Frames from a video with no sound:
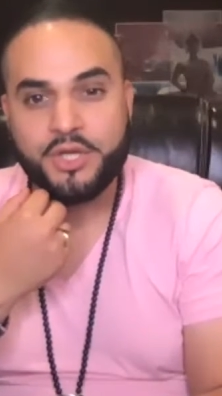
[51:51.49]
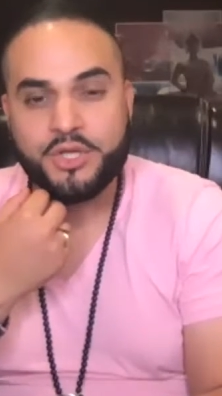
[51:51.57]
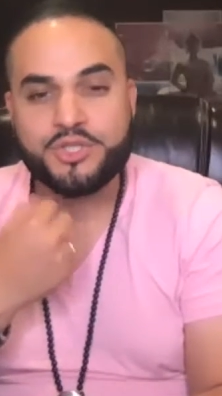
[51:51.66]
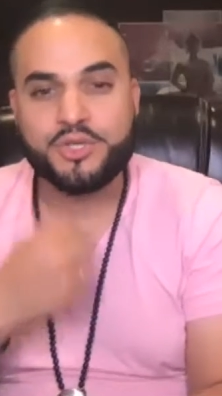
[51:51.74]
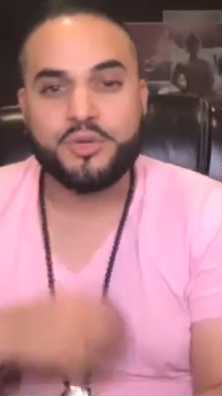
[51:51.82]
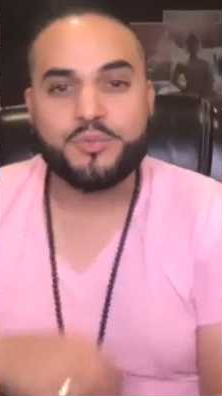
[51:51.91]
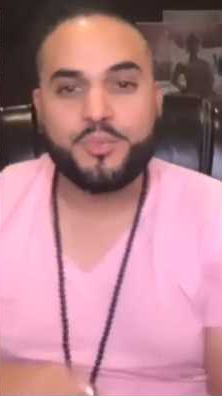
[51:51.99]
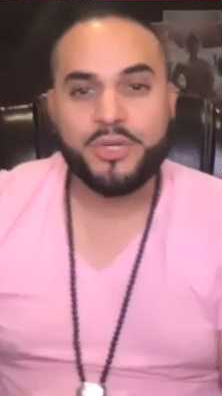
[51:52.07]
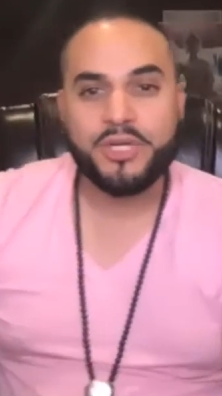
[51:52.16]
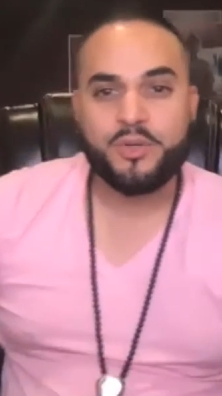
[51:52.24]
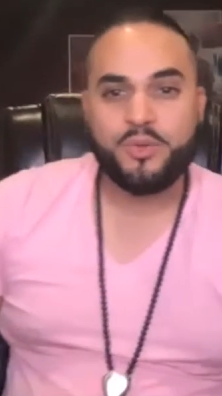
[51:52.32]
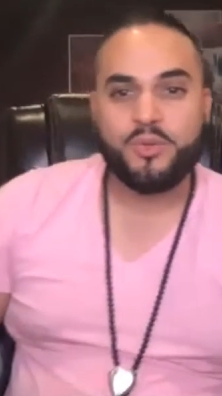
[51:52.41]
So
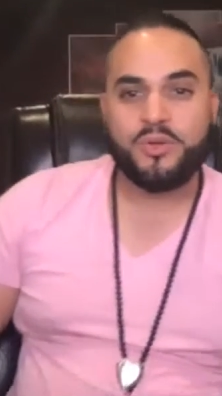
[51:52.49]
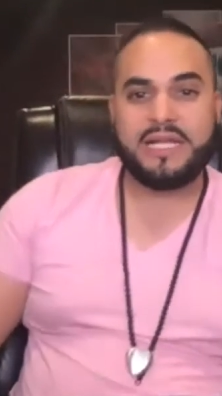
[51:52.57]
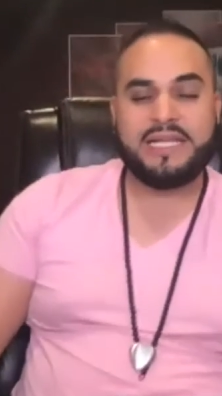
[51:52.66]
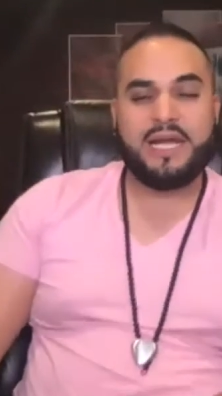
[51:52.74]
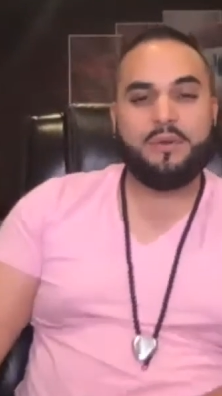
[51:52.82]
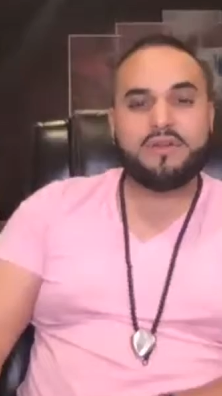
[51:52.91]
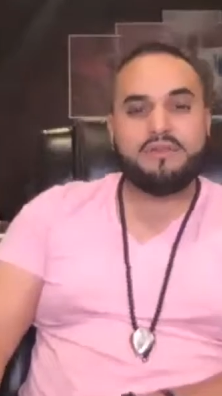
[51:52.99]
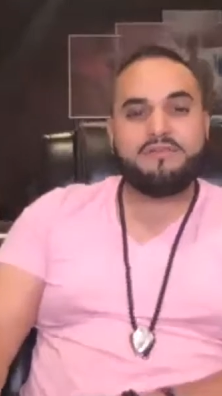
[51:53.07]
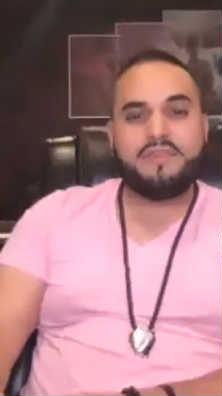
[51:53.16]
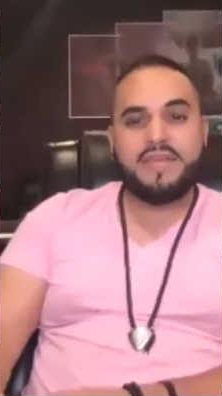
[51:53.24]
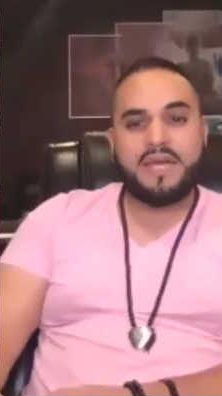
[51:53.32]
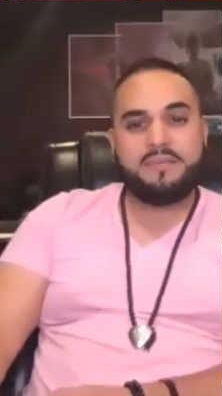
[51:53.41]
pretty cool. And now we got
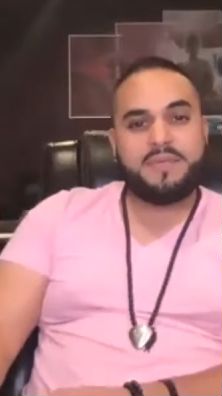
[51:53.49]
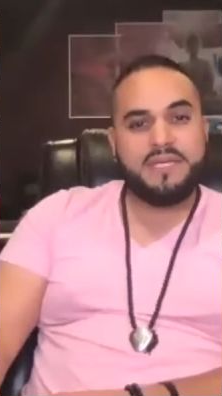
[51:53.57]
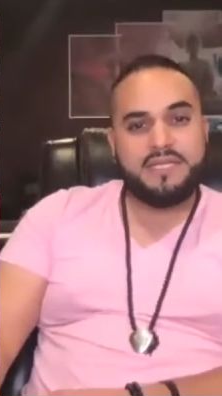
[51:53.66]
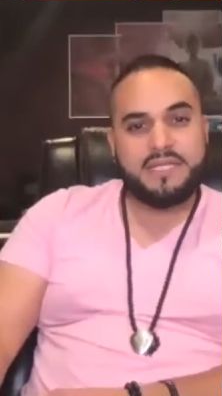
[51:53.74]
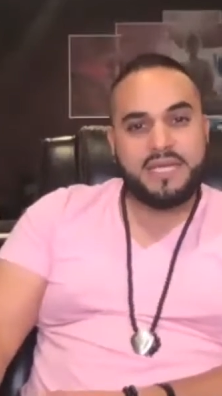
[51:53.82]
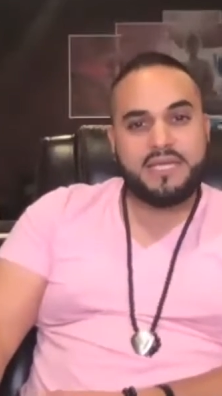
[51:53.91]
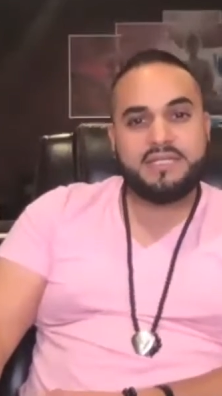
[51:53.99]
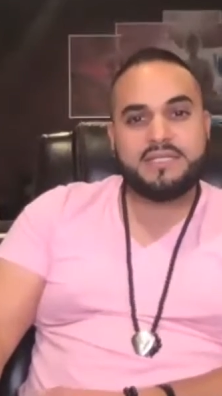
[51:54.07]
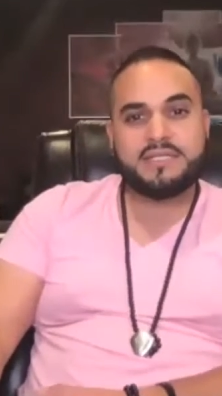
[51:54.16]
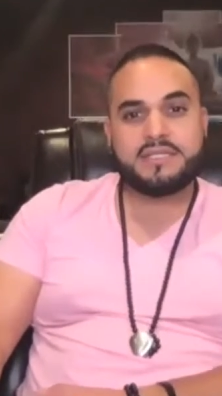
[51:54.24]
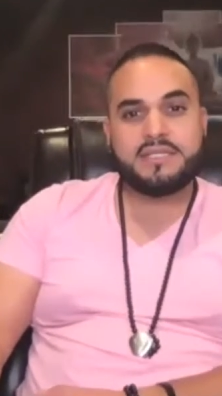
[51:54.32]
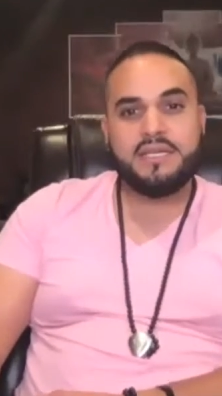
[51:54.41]
VIP
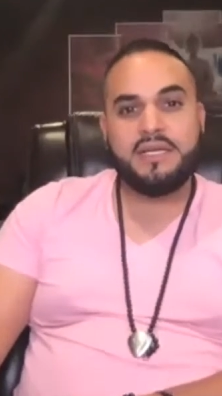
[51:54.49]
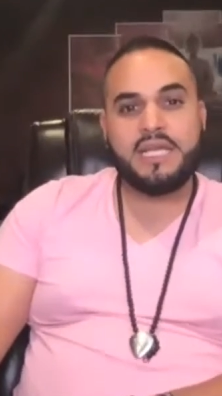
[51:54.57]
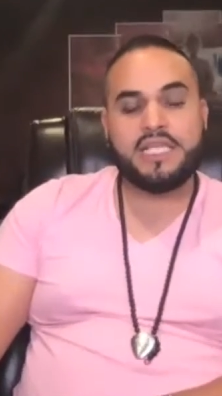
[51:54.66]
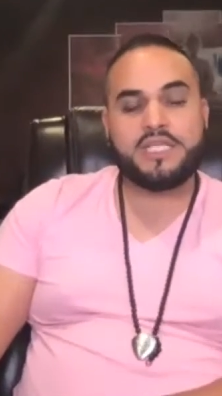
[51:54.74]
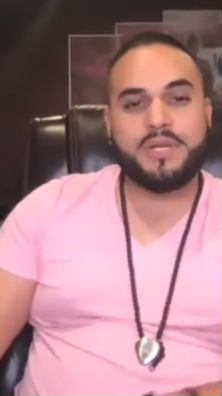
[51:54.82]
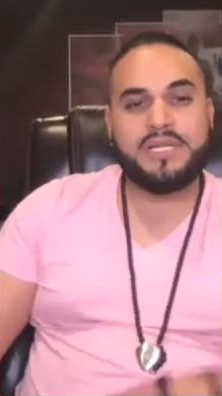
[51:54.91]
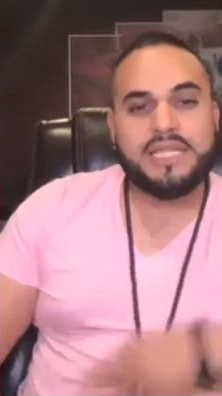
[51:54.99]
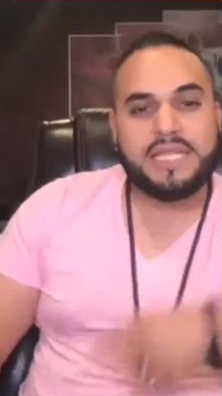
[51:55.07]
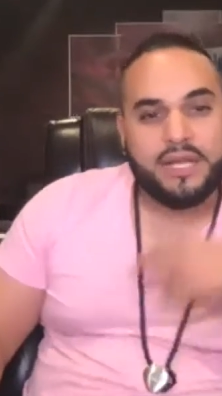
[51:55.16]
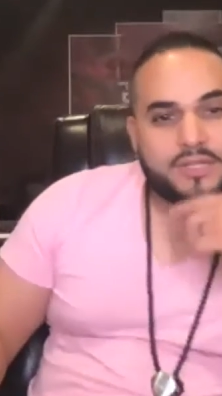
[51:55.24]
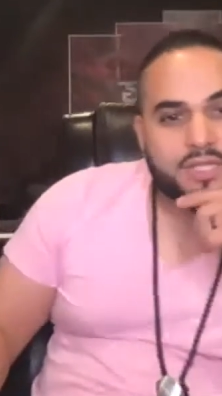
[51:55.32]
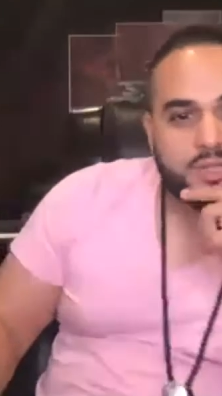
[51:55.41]
days. Is there anything
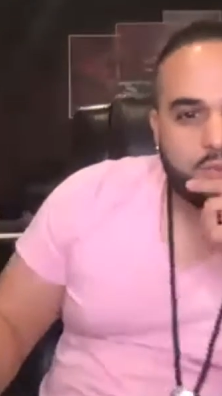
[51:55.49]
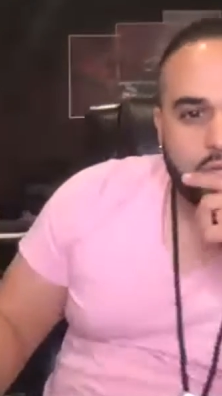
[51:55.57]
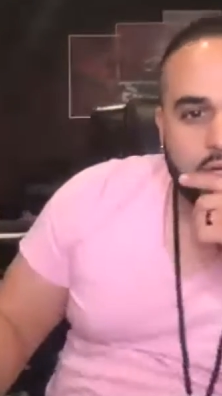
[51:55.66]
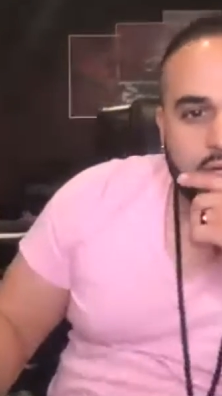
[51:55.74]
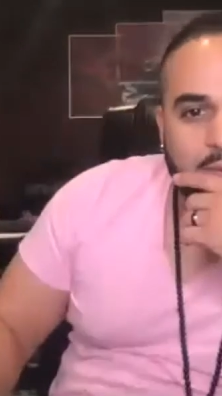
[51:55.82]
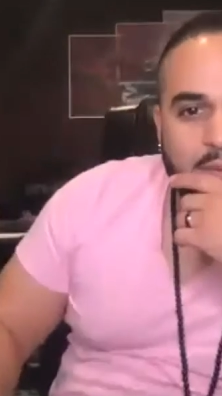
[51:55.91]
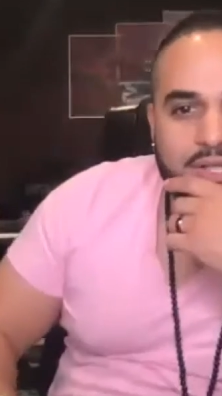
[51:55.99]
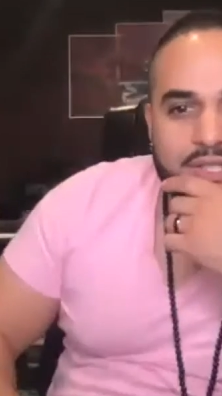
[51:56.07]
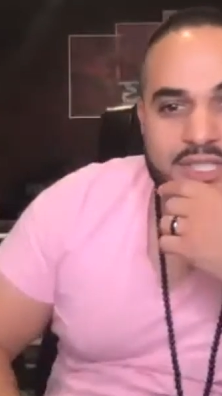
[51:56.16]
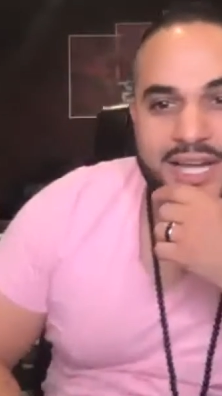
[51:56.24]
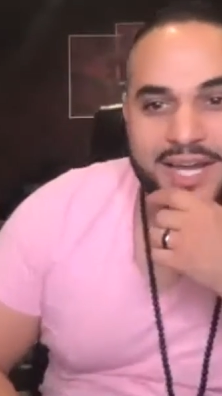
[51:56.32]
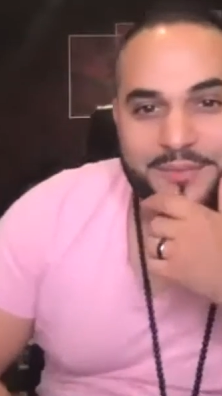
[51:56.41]
else that's going on? Like, what else
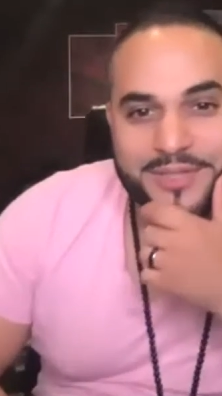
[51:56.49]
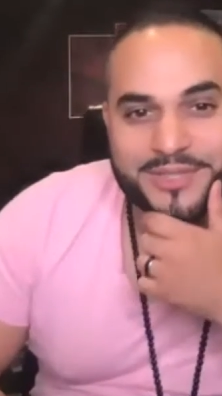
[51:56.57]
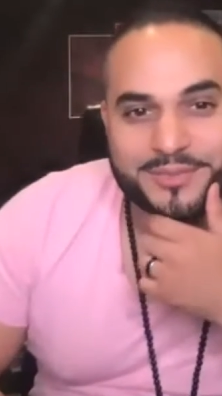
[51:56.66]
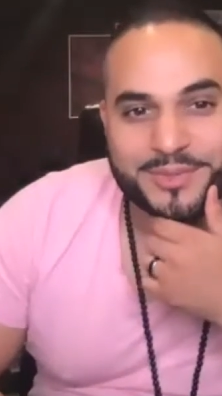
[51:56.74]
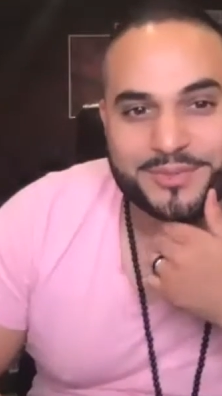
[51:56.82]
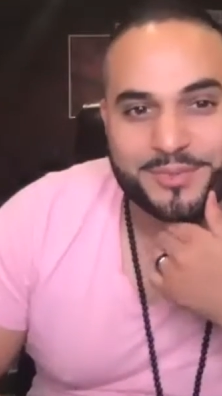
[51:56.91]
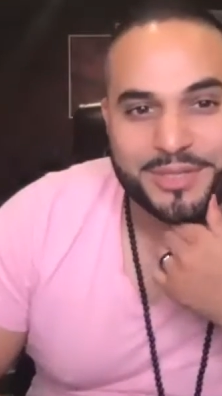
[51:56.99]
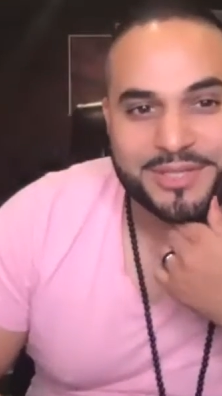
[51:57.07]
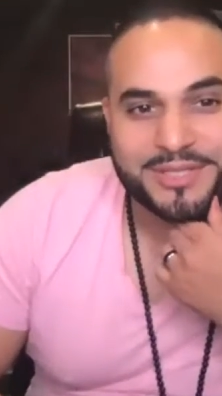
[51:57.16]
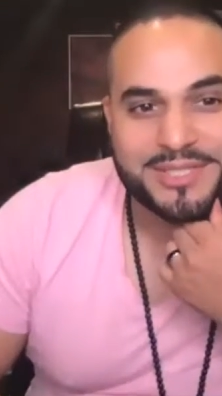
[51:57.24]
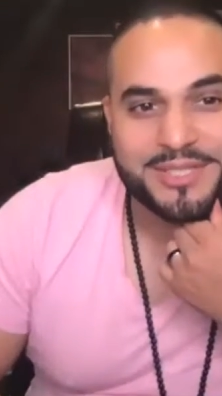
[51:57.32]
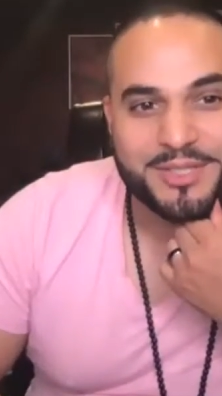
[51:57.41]
you got? What
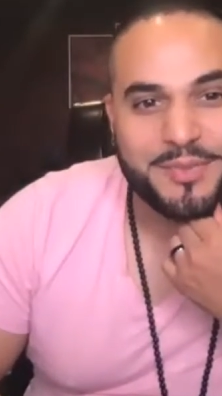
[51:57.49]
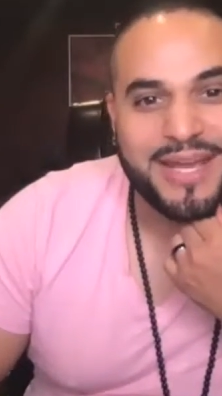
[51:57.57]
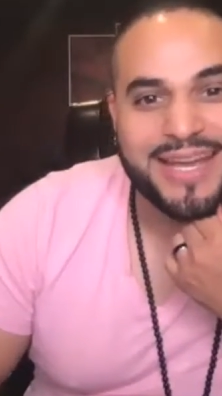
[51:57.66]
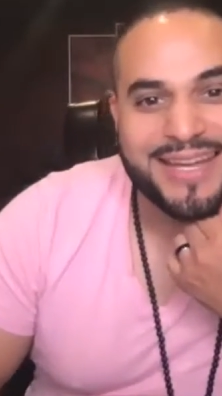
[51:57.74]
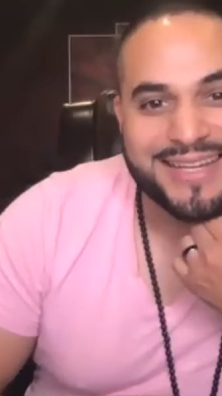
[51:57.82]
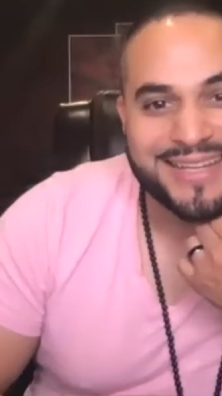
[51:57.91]
else is in your bag?